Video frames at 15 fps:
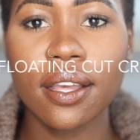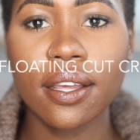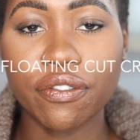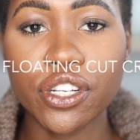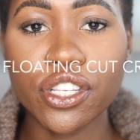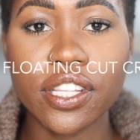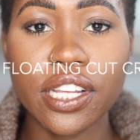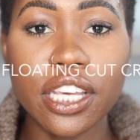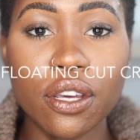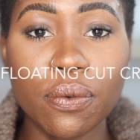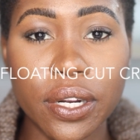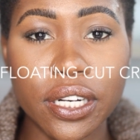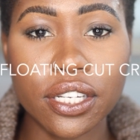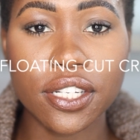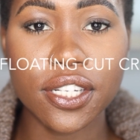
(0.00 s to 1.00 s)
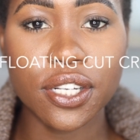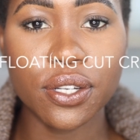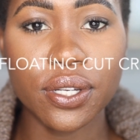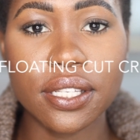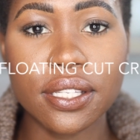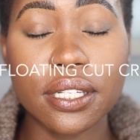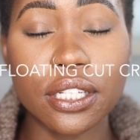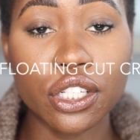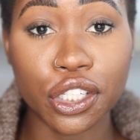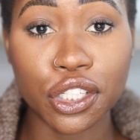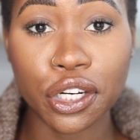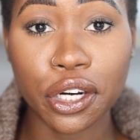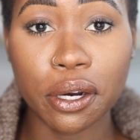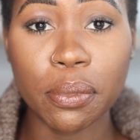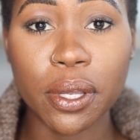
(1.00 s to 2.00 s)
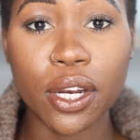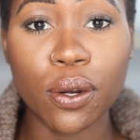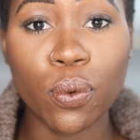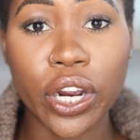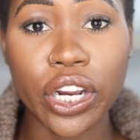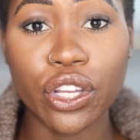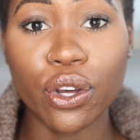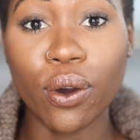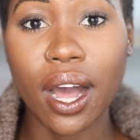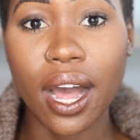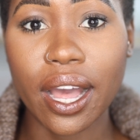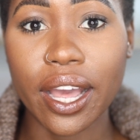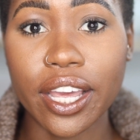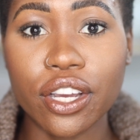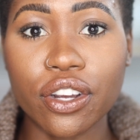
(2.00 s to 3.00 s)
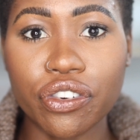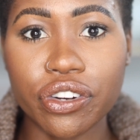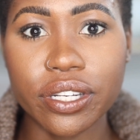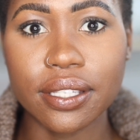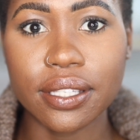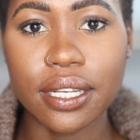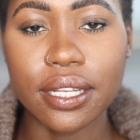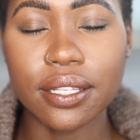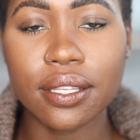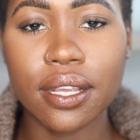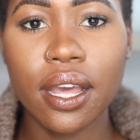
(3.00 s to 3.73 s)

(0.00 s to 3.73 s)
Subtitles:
First thing you want to do is to determine where your eye crease is.